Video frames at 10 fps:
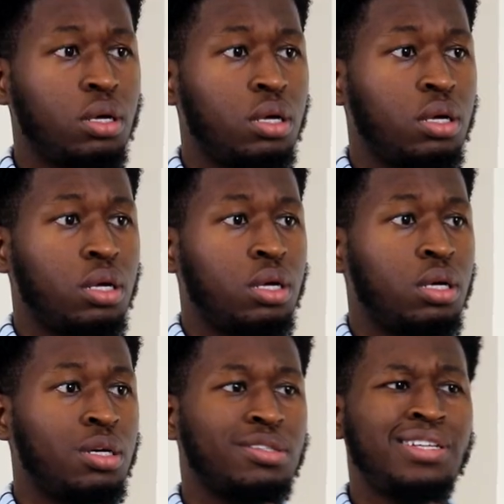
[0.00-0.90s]
you don't have to
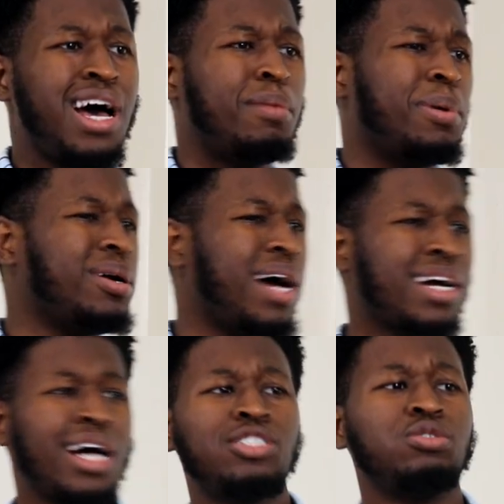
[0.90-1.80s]
serve me, bro. Nah, bro,
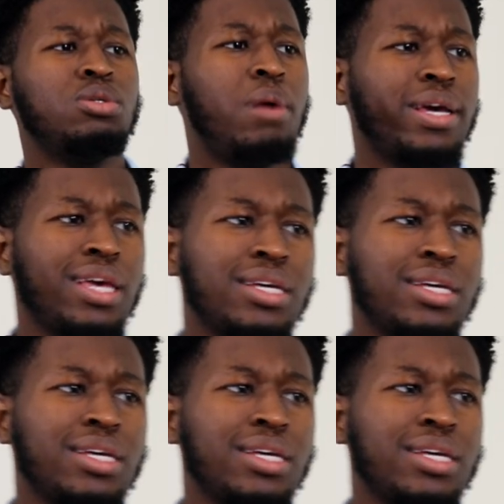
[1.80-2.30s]
I got you. You my